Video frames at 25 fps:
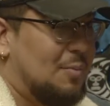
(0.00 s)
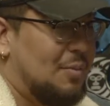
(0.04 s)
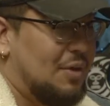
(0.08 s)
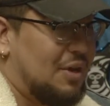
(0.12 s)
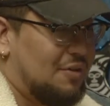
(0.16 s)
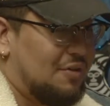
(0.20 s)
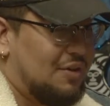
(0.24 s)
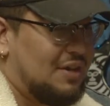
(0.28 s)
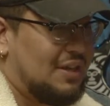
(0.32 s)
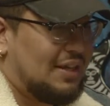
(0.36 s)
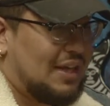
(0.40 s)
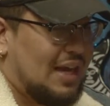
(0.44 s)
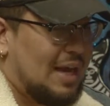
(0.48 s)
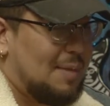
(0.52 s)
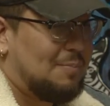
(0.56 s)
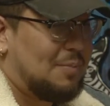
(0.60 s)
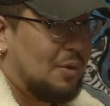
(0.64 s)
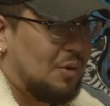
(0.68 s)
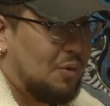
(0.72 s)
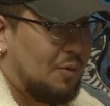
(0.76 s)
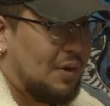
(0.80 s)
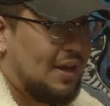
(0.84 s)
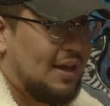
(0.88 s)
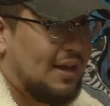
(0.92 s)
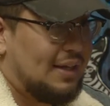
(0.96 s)
But it really got
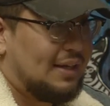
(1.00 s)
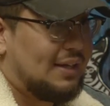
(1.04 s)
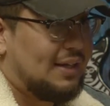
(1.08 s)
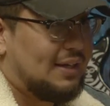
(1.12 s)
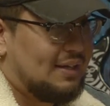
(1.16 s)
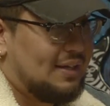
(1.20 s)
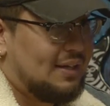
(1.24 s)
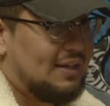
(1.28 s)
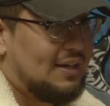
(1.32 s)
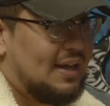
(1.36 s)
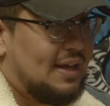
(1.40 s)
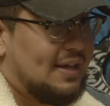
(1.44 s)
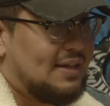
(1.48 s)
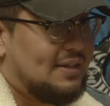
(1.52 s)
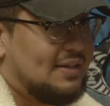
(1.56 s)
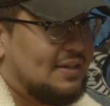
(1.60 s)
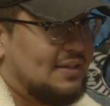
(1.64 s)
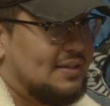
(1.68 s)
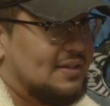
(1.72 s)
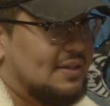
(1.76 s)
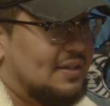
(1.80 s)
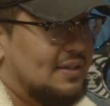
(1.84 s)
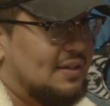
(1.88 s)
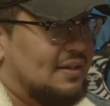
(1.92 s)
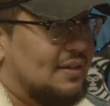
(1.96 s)
poetic in the
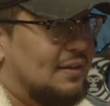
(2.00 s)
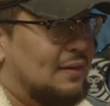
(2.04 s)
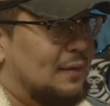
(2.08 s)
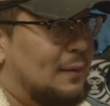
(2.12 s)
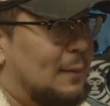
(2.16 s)
90s, and